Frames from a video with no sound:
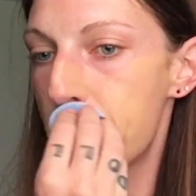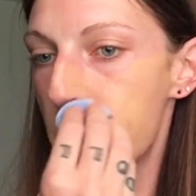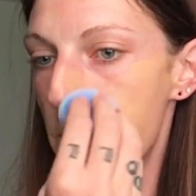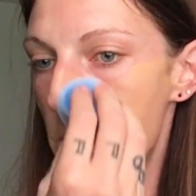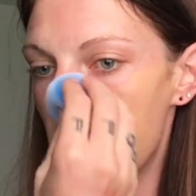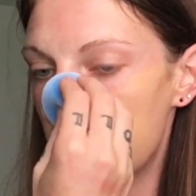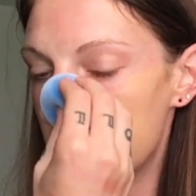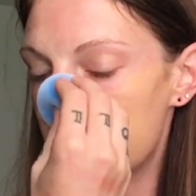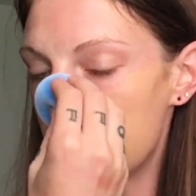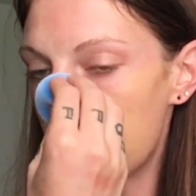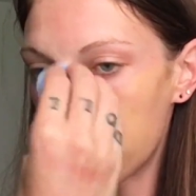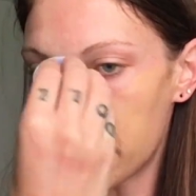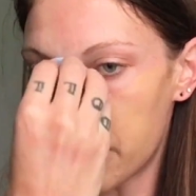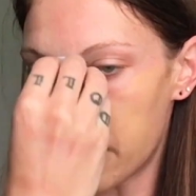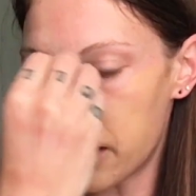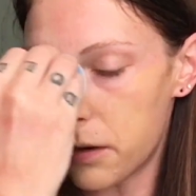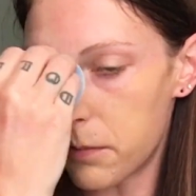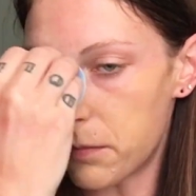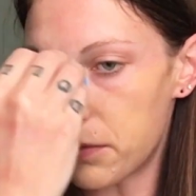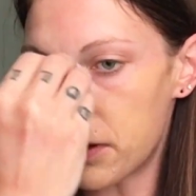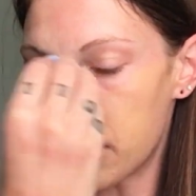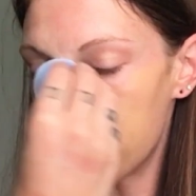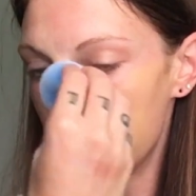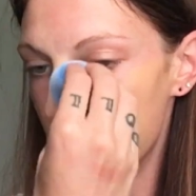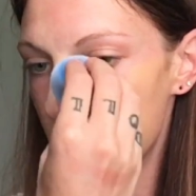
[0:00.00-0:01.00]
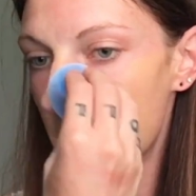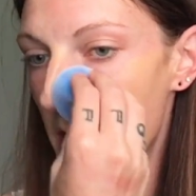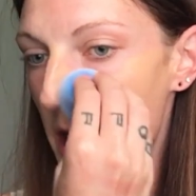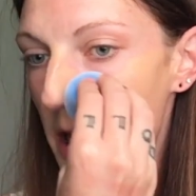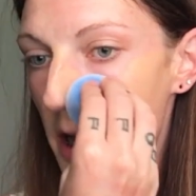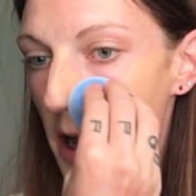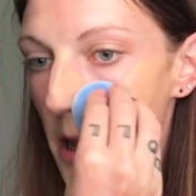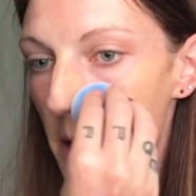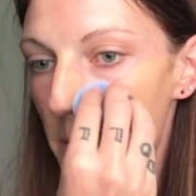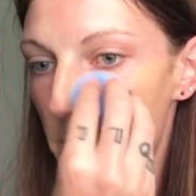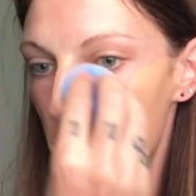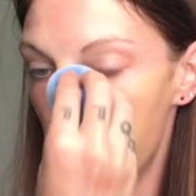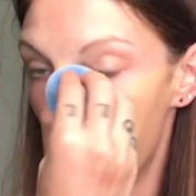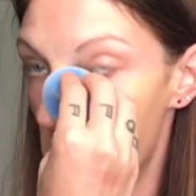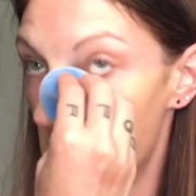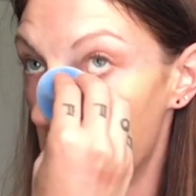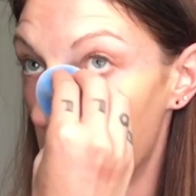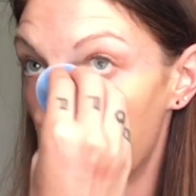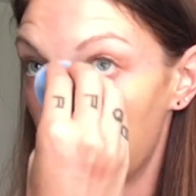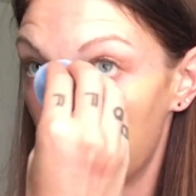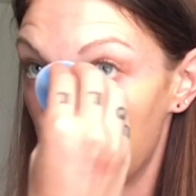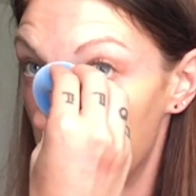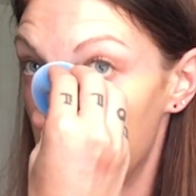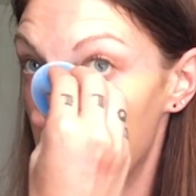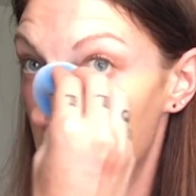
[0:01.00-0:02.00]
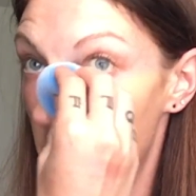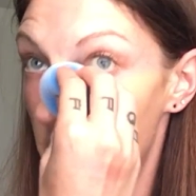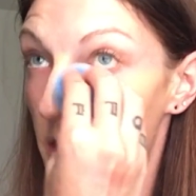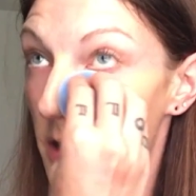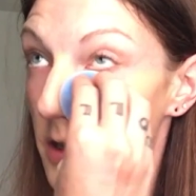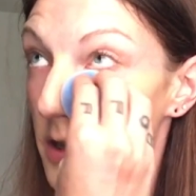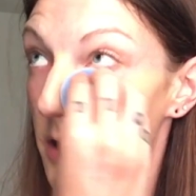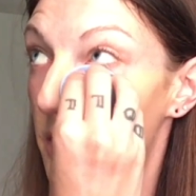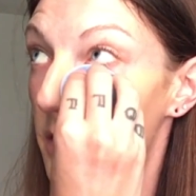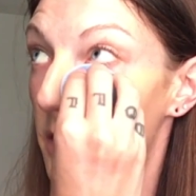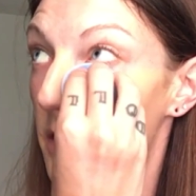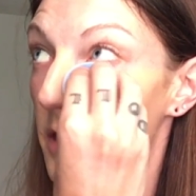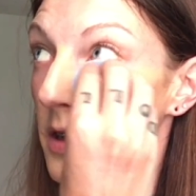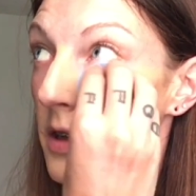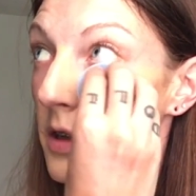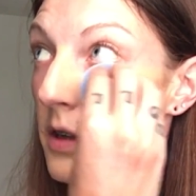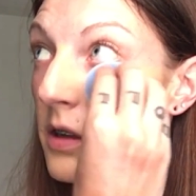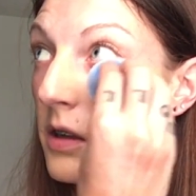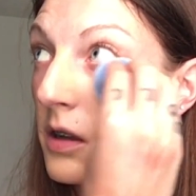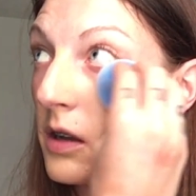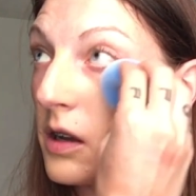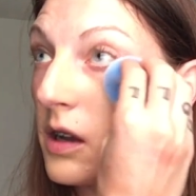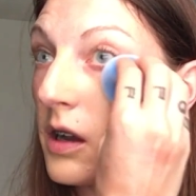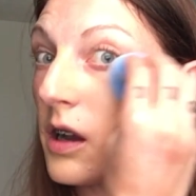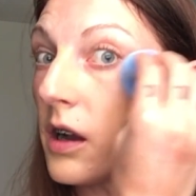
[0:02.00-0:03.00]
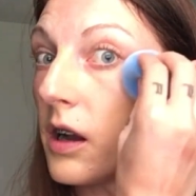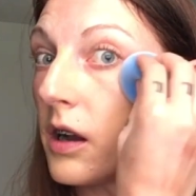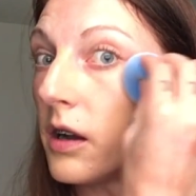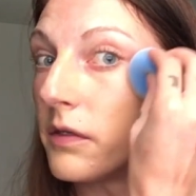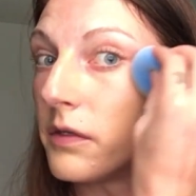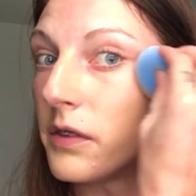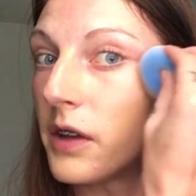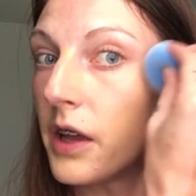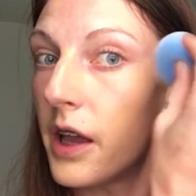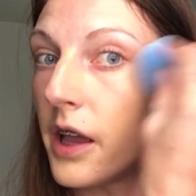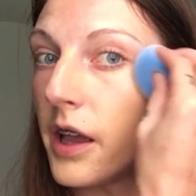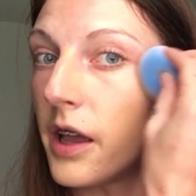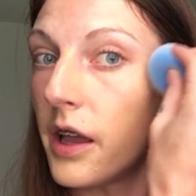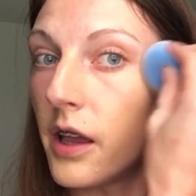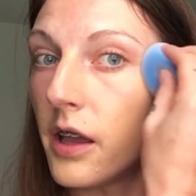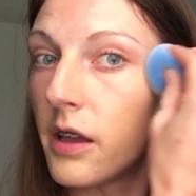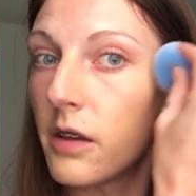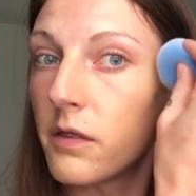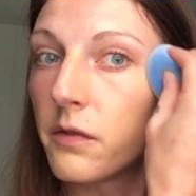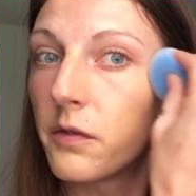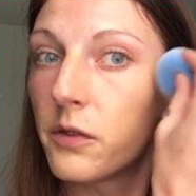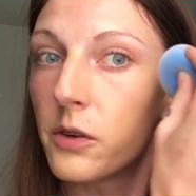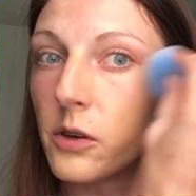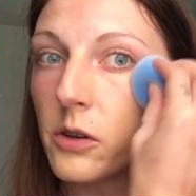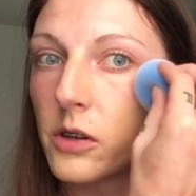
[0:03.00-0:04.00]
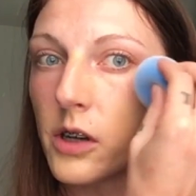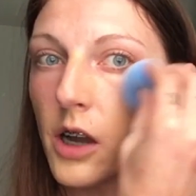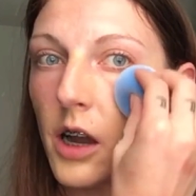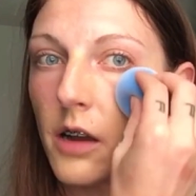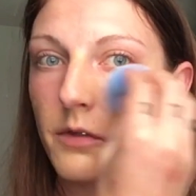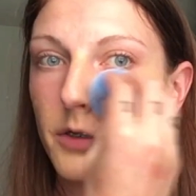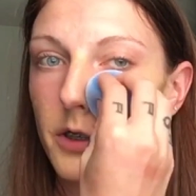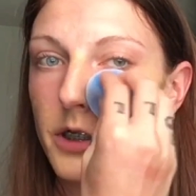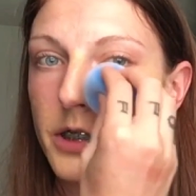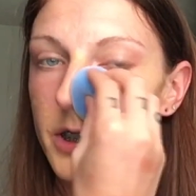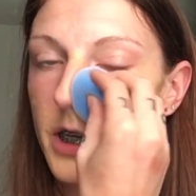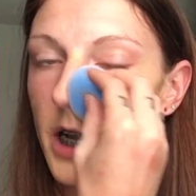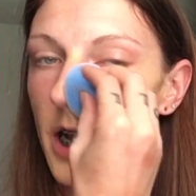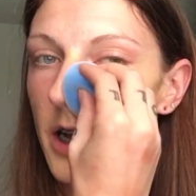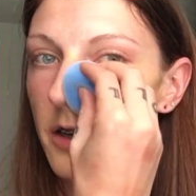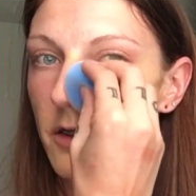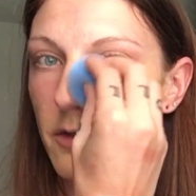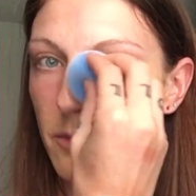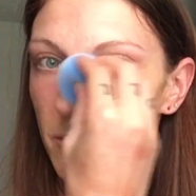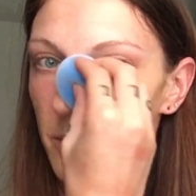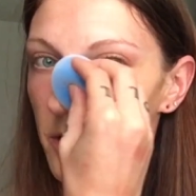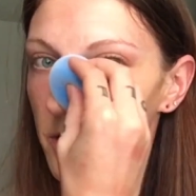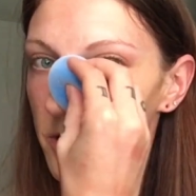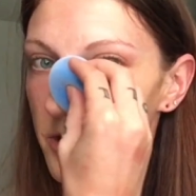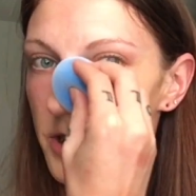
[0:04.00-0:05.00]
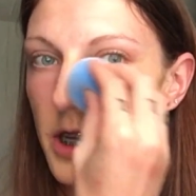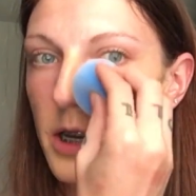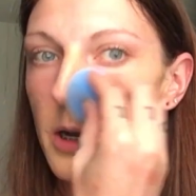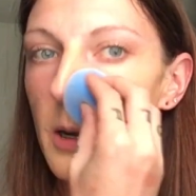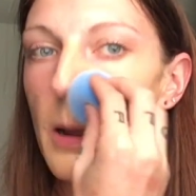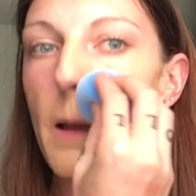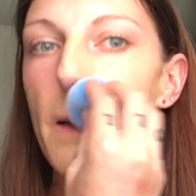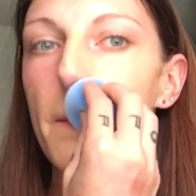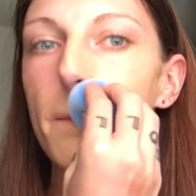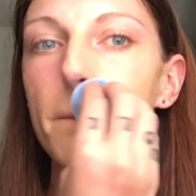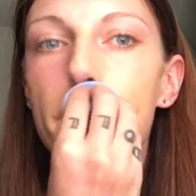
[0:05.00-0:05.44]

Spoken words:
Which I like because I am more of a full coverage kind of person.